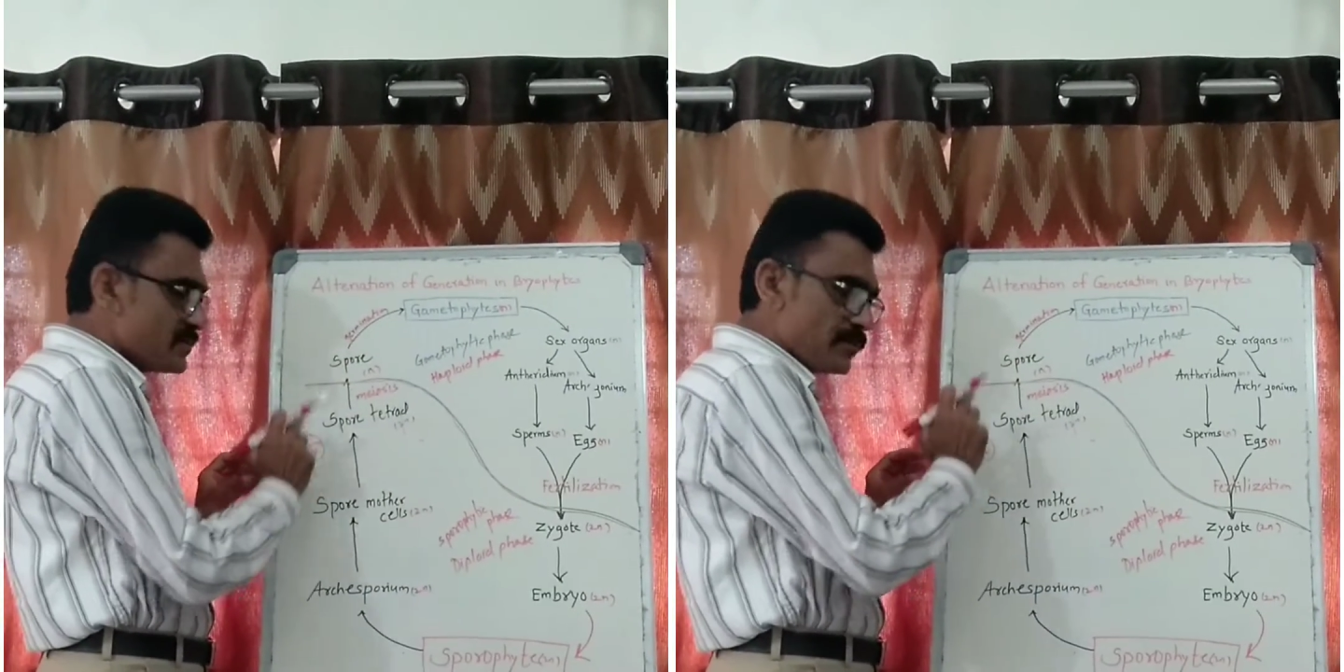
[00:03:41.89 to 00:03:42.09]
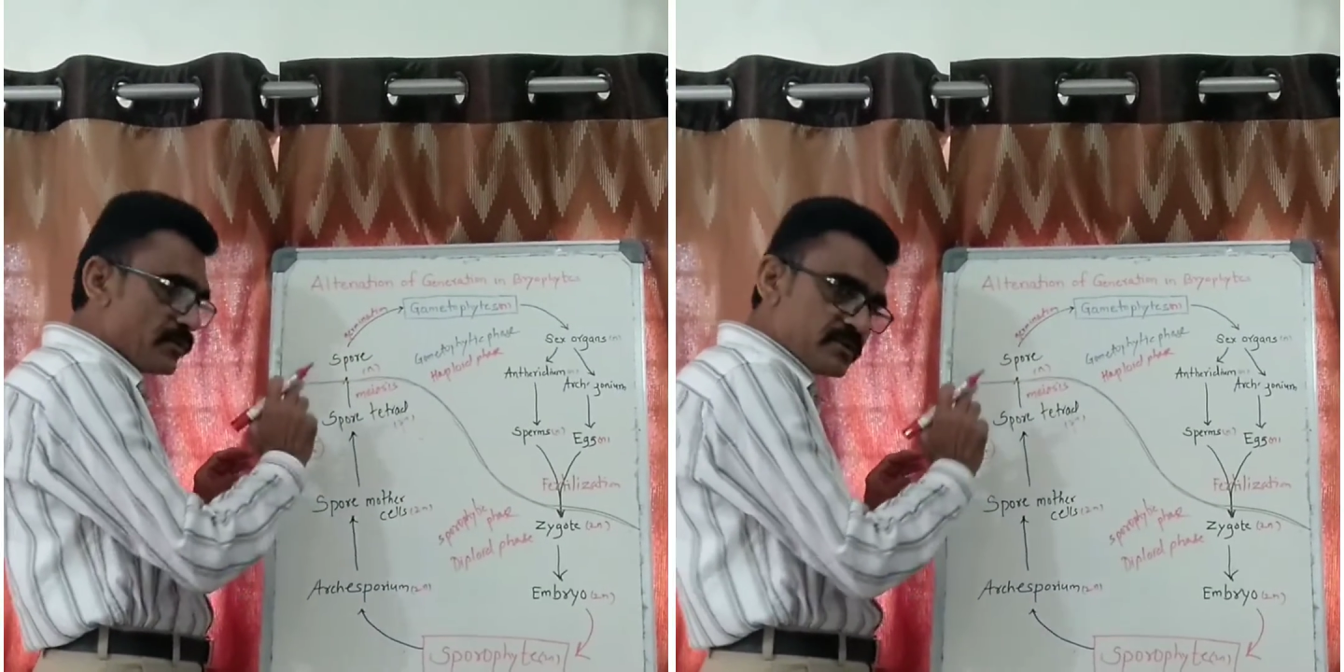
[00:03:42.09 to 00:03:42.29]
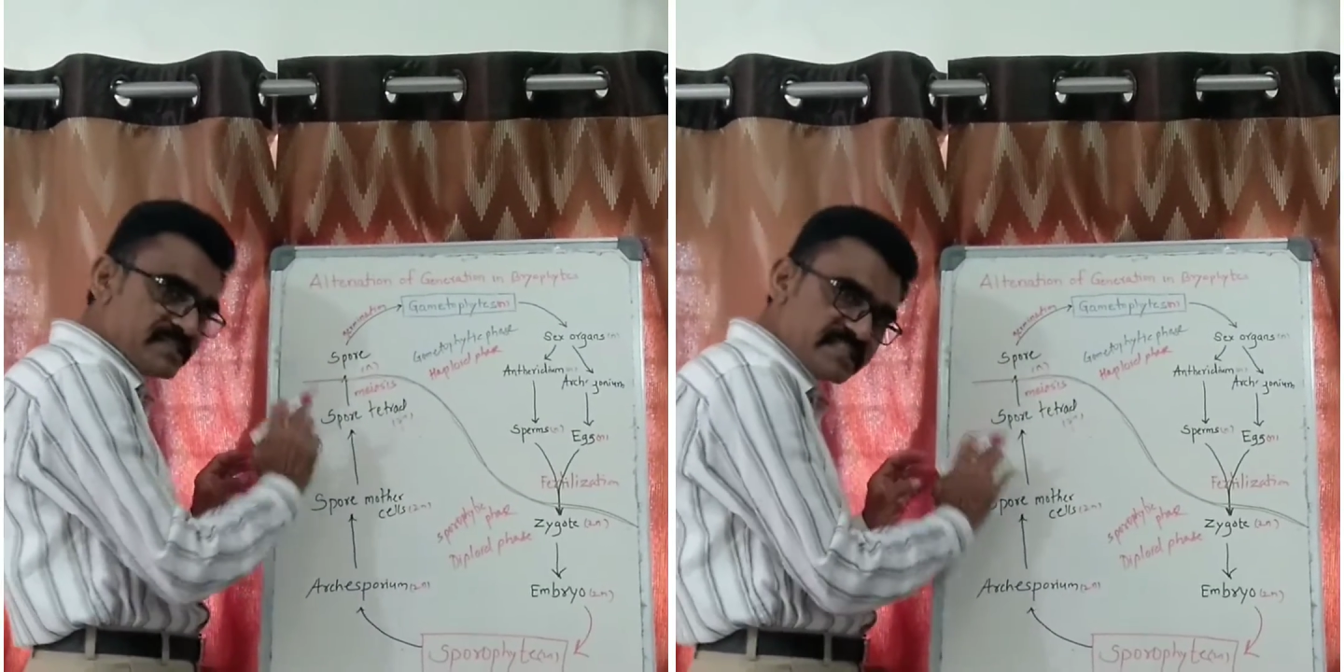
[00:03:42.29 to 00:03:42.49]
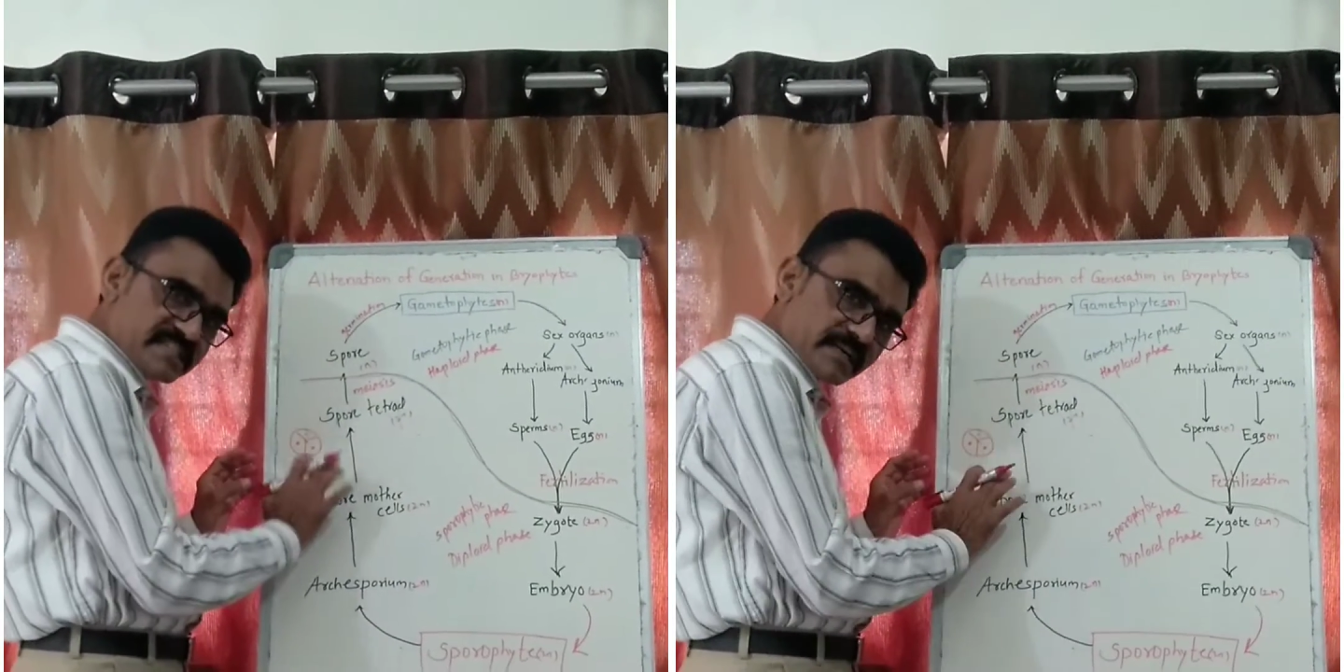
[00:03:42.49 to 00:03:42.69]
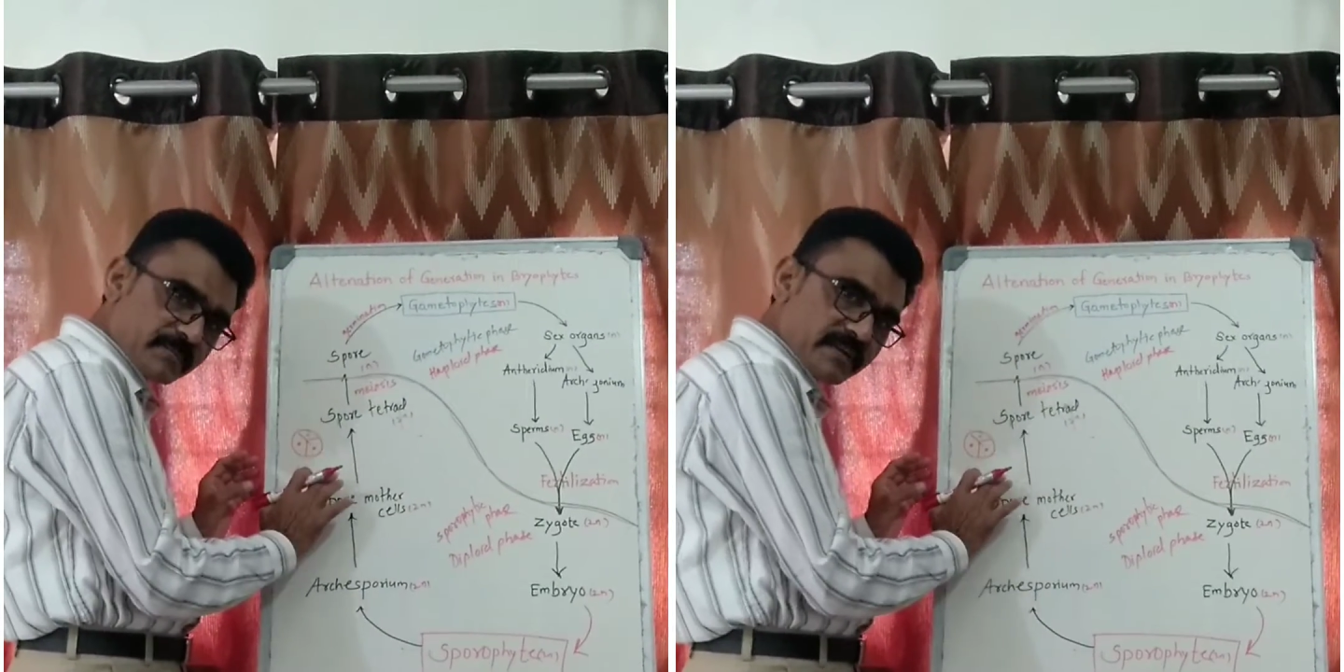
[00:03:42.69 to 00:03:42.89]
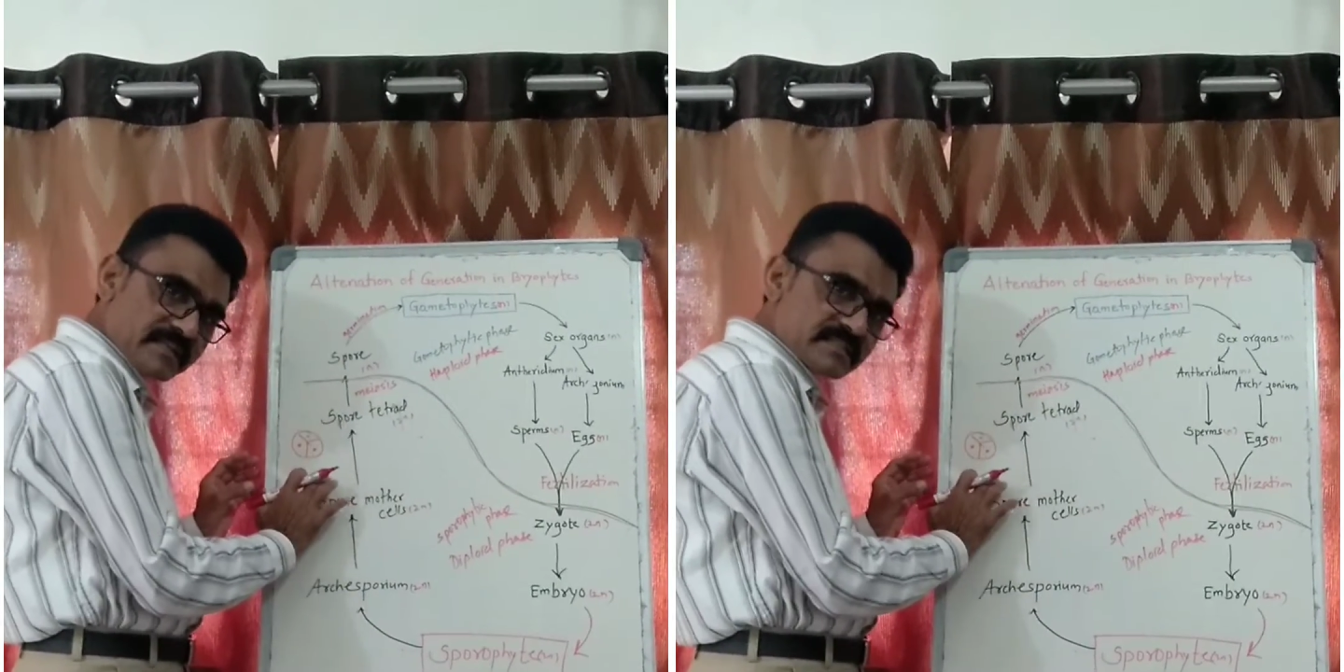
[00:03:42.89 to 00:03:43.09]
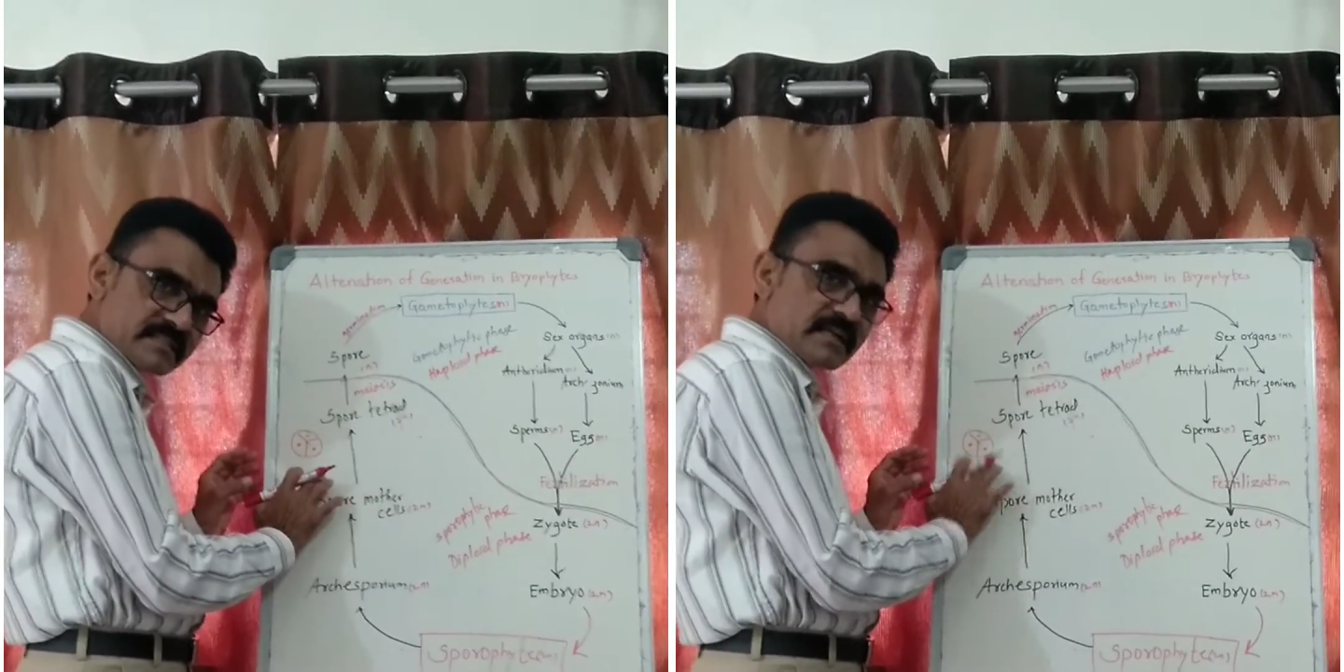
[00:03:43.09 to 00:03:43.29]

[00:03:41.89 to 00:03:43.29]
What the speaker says: meiosis take place,